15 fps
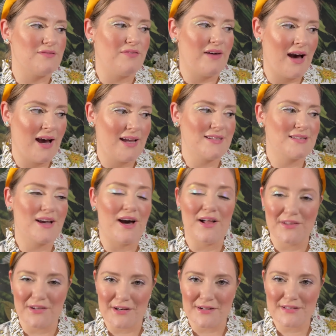find
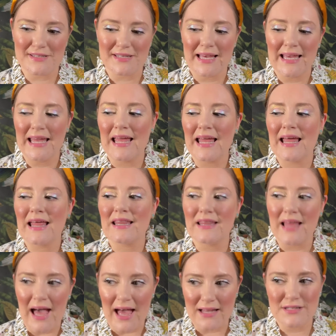colors
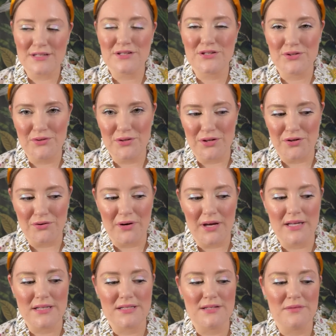that suit you
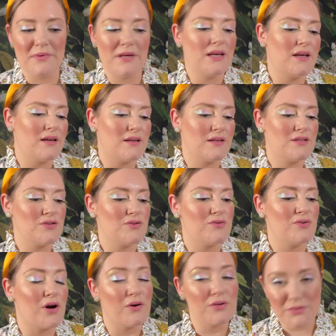is to be
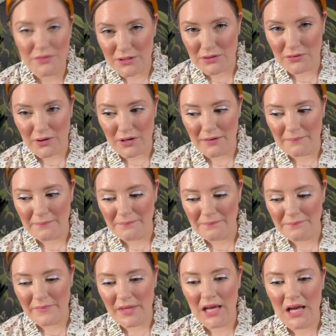to go to a store,
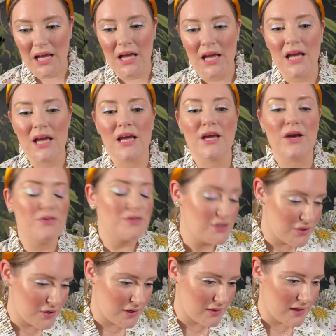go to
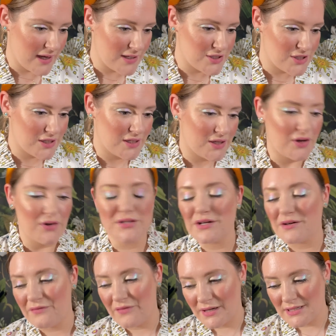your collection, go to
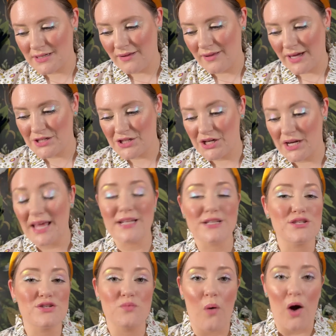your friend's collection and
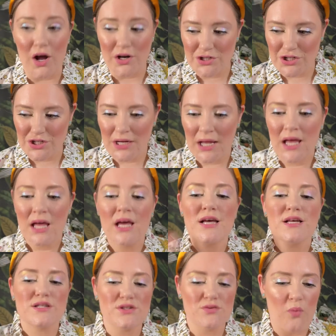swatch
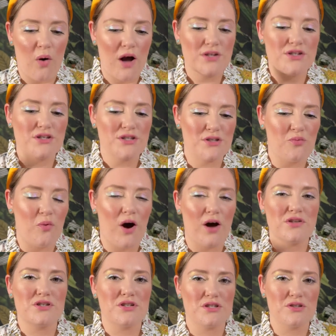swatch,
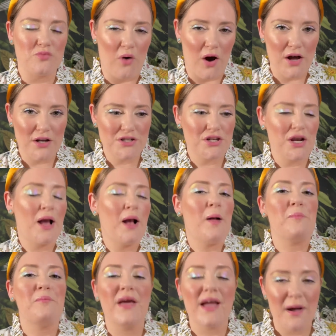swatch, swatch.
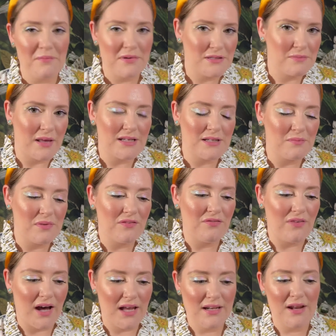Makeup is meant to be
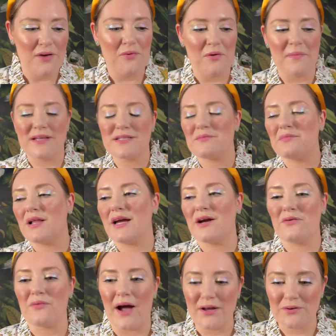fun. We're meant to play
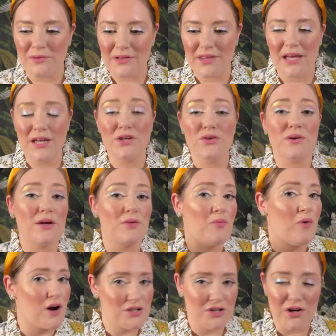around with it. You can
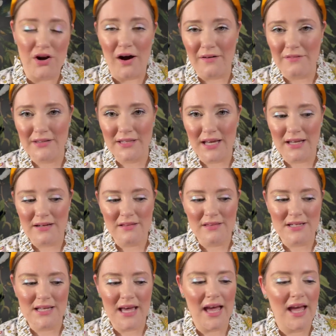wash it off at the end of the
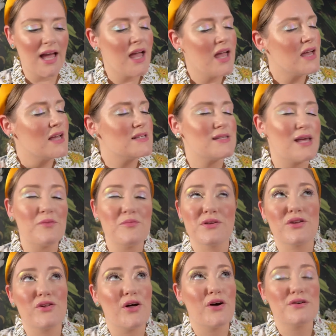day. Same
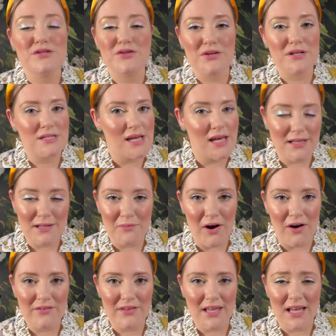with clothes, you can take them
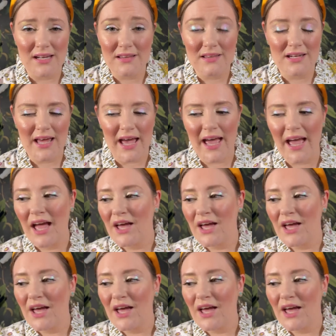off at the end of the day.